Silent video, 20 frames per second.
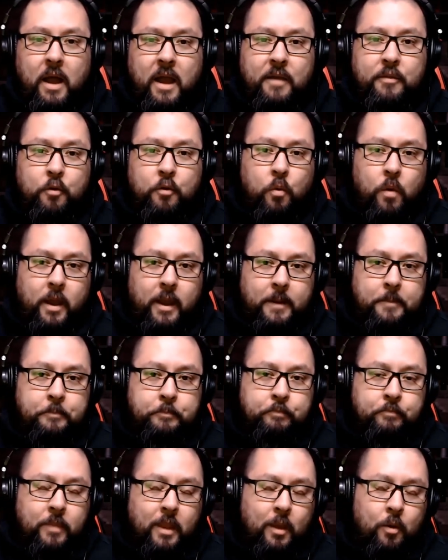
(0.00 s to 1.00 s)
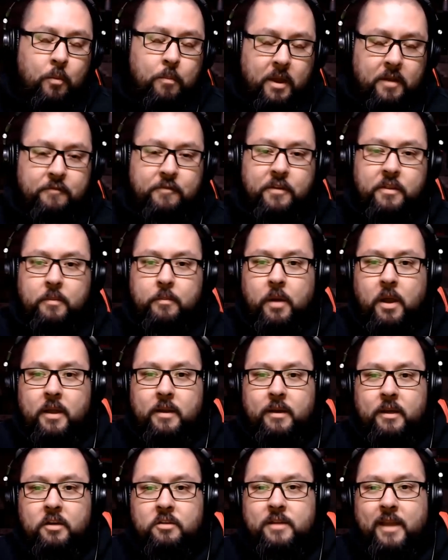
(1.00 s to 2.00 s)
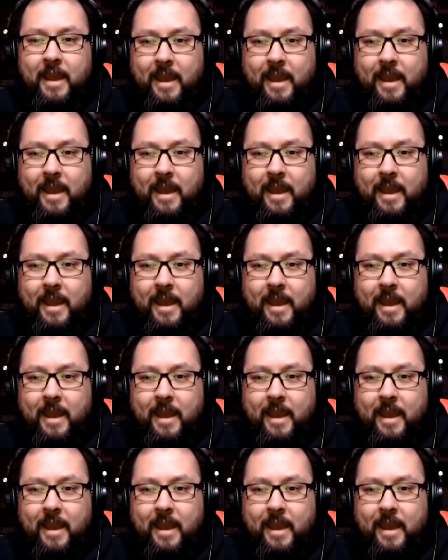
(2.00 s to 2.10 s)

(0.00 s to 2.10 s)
Either way, it would benefit the Buccaneers